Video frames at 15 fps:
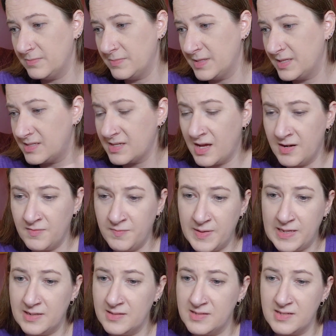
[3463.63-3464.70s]
this kind of
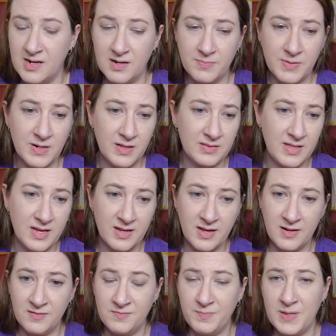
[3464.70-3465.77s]
bead in stock but not that
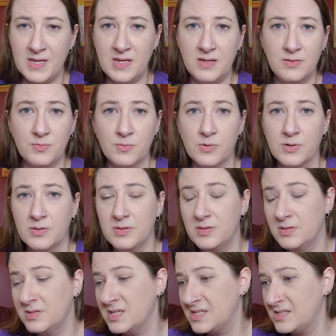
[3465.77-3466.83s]
kind of bead, or
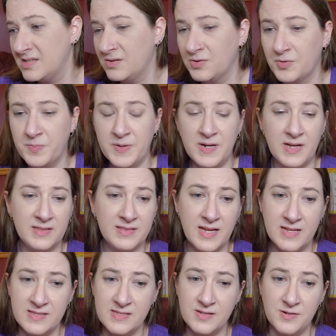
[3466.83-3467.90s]
this silk but not
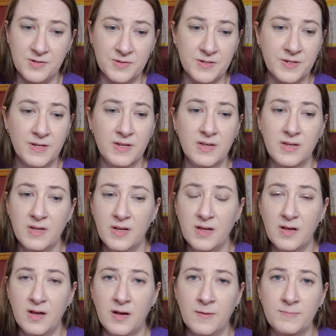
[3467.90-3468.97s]
that silk.
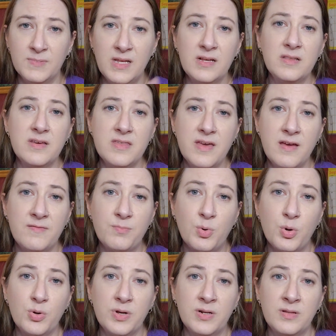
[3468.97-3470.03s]
Luckily they have
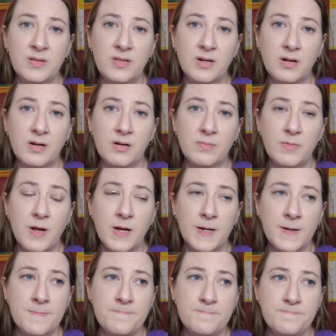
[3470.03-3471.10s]
broken their
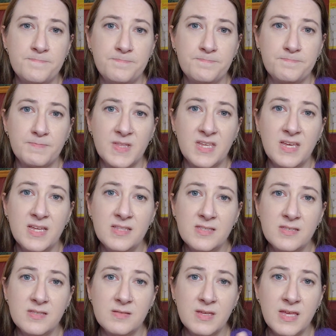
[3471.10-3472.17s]
kit
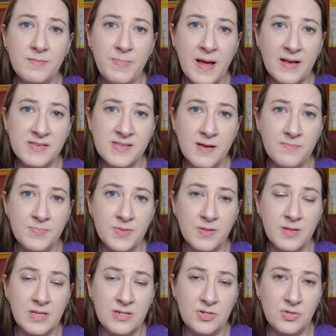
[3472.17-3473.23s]
packs up
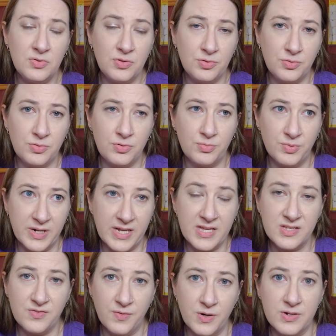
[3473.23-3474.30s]
into 3
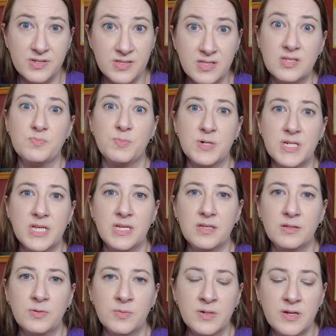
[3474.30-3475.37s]
as far as this
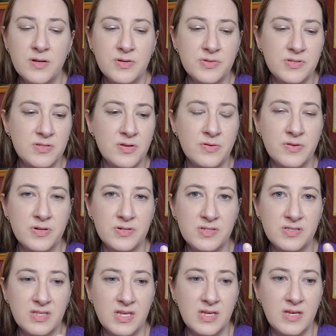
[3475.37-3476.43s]
particular one goes. So
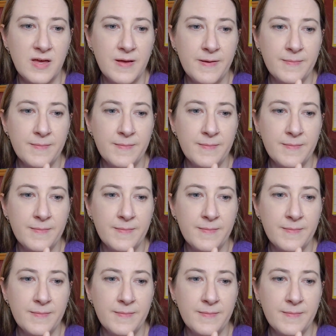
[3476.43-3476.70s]
there's the